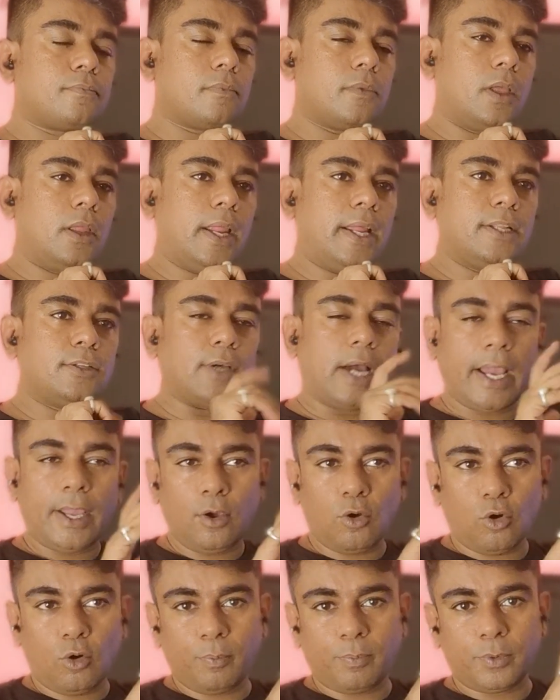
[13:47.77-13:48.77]
Right, so I
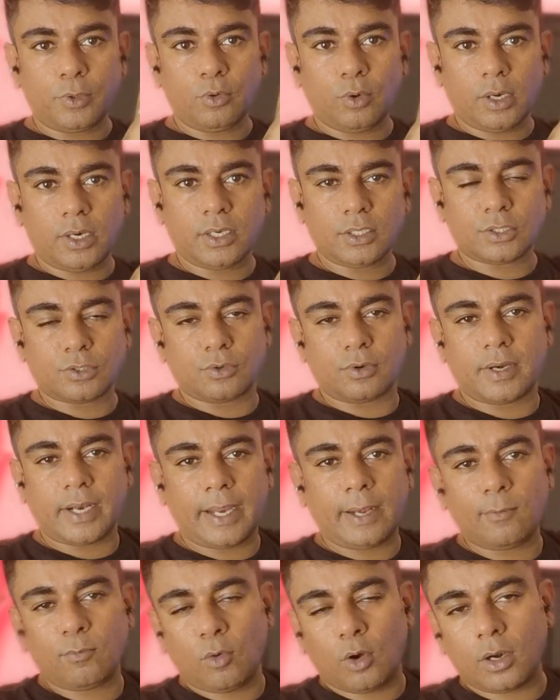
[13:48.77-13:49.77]
hope you understood,
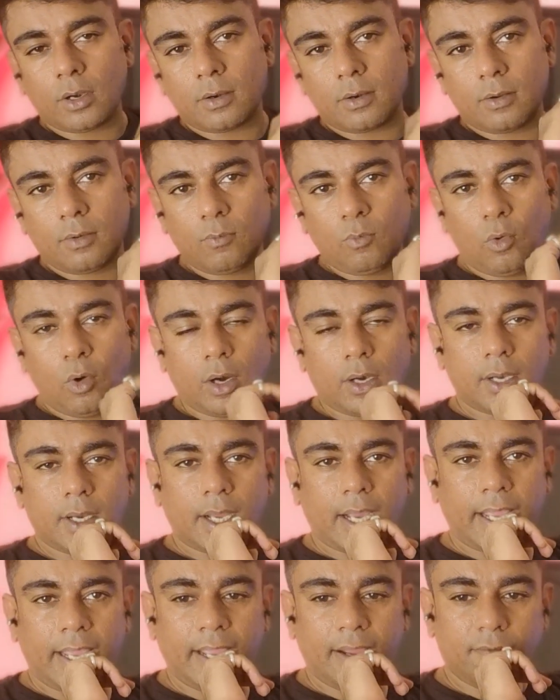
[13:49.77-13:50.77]
right, what
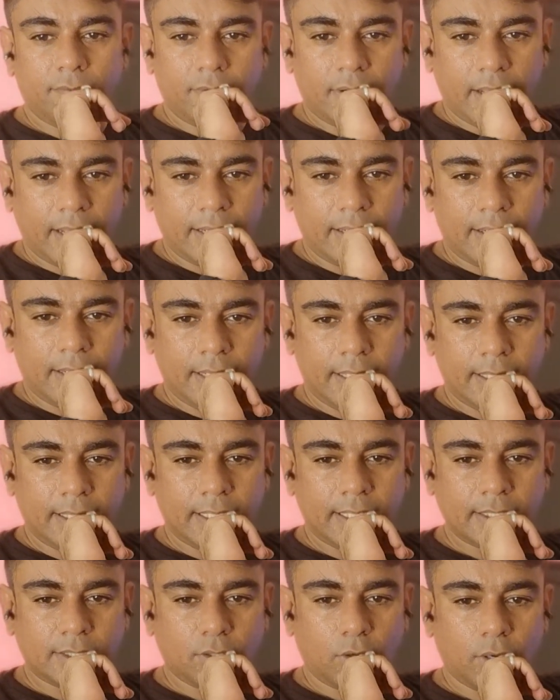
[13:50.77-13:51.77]
I have done in
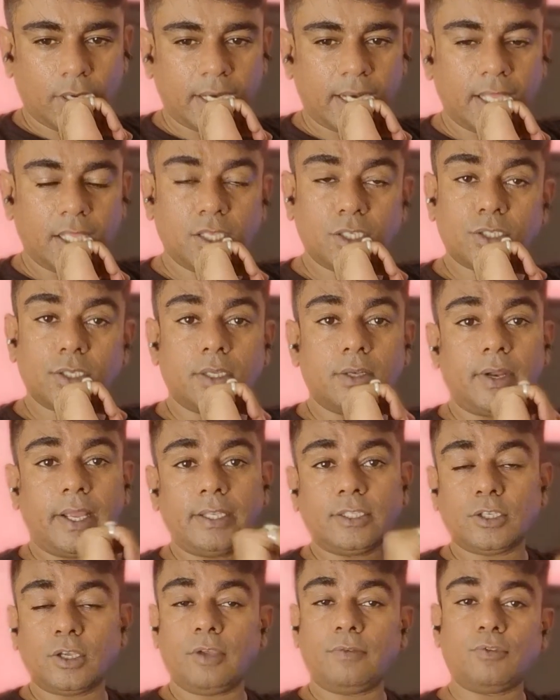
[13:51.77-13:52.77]
this organization,
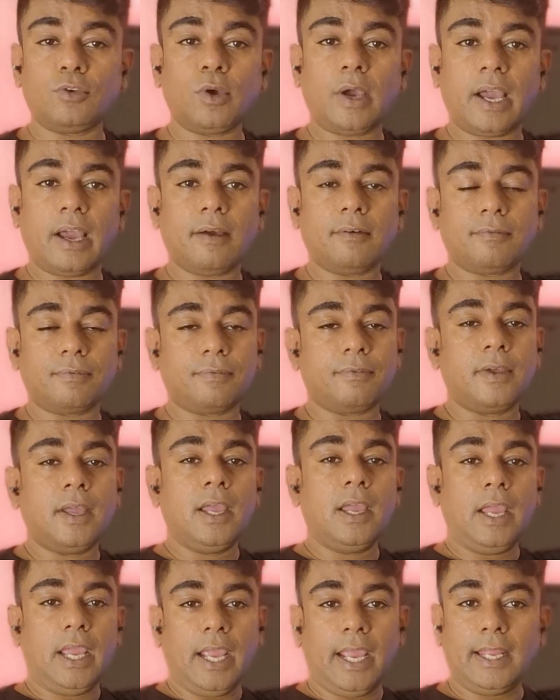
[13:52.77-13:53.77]
right? So if you have
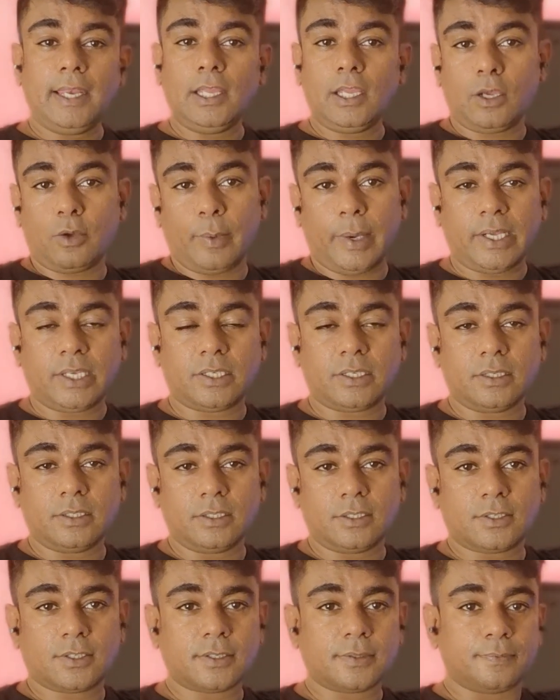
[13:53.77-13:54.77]
any
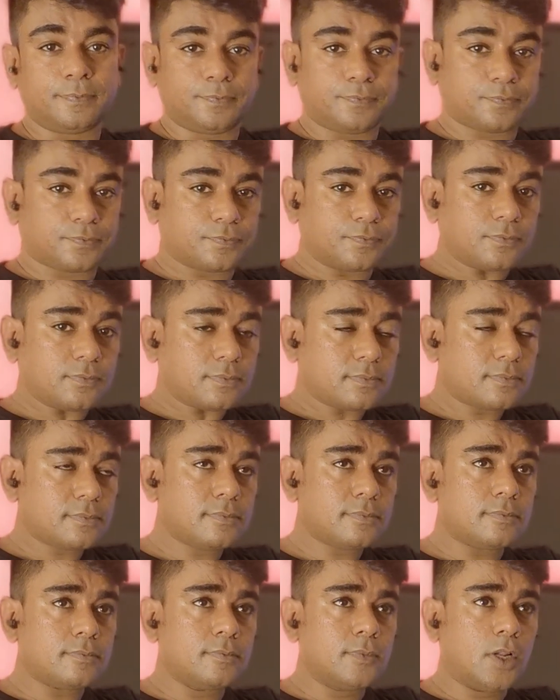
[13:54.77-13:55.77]
questions,
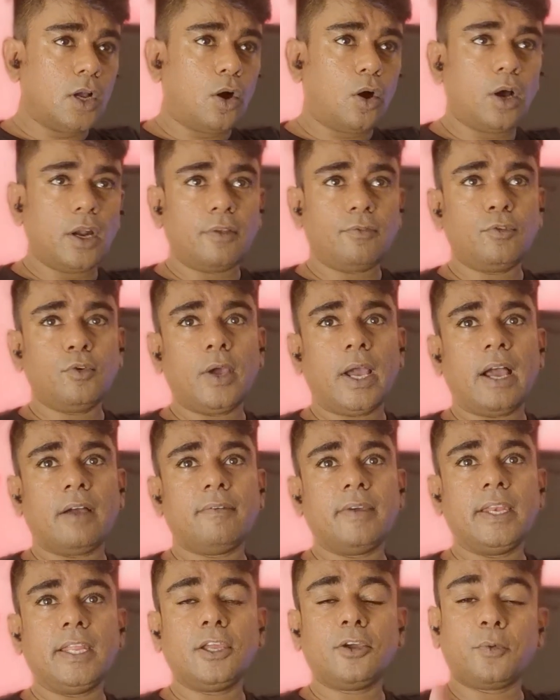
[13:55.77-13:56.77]
or if you have
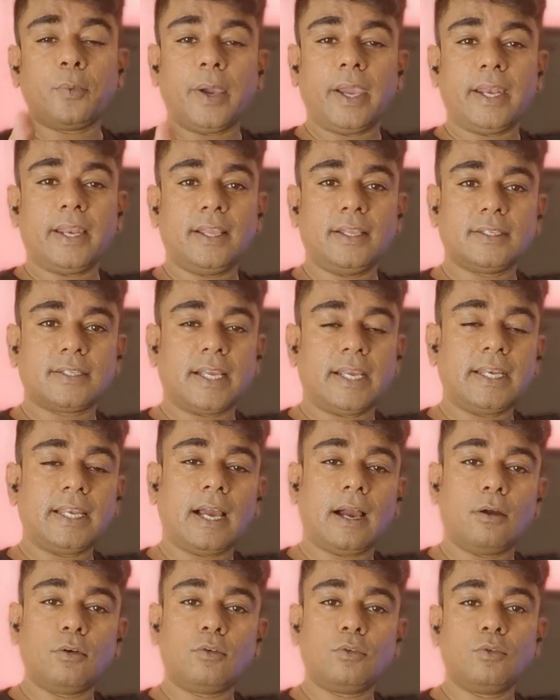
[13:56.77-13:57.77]
any queries, right,
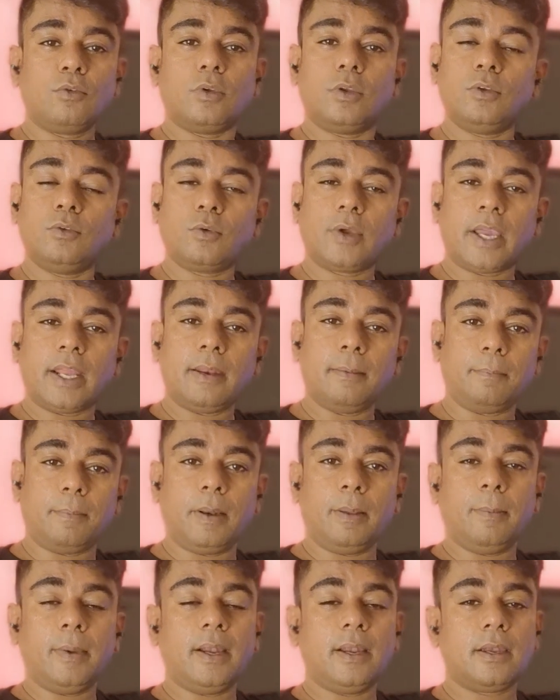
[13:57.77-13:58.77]
how you can
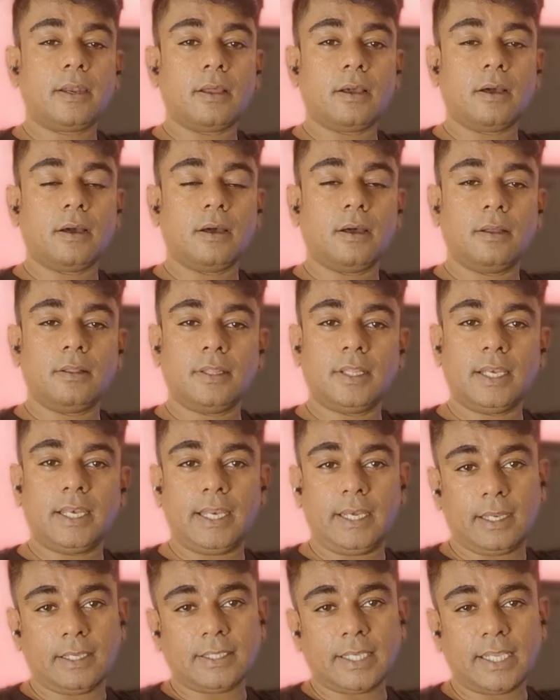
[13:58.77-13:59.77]
implement the
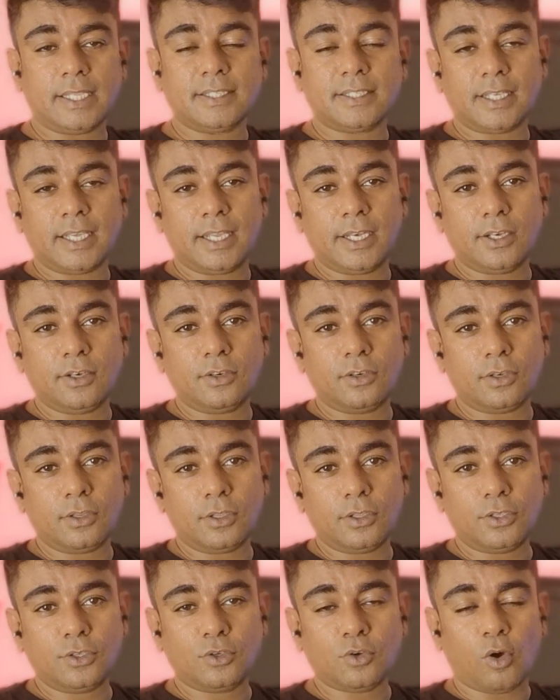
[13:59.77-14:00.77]
data science in
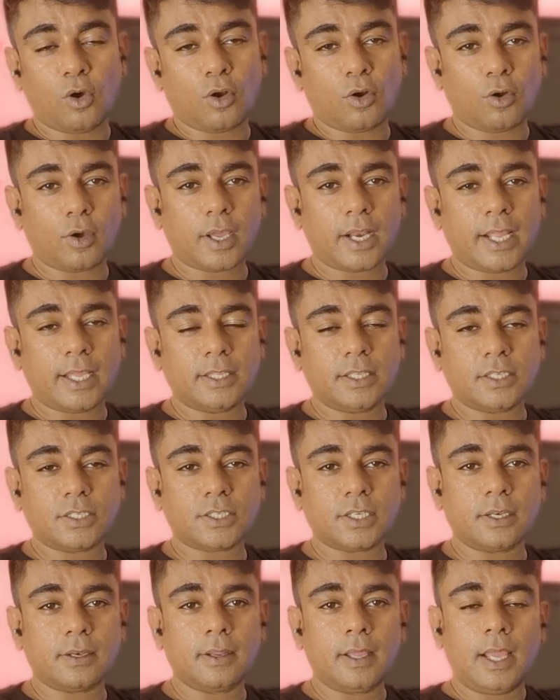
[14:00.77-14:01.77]
your
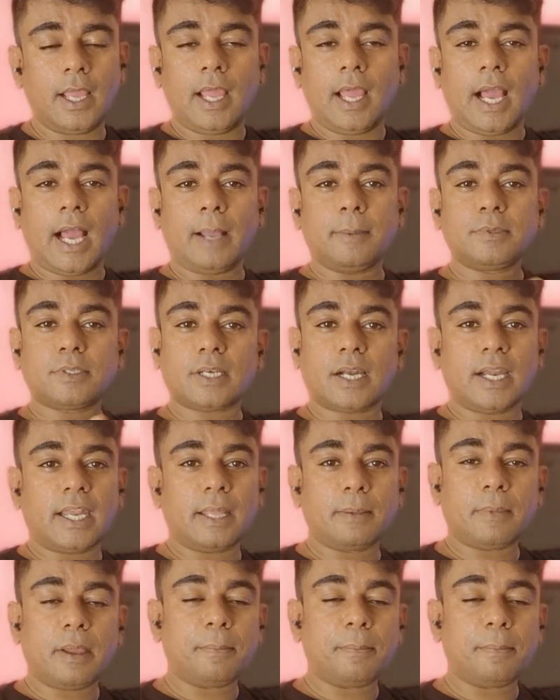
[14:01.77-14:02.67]
organization, I'm starting my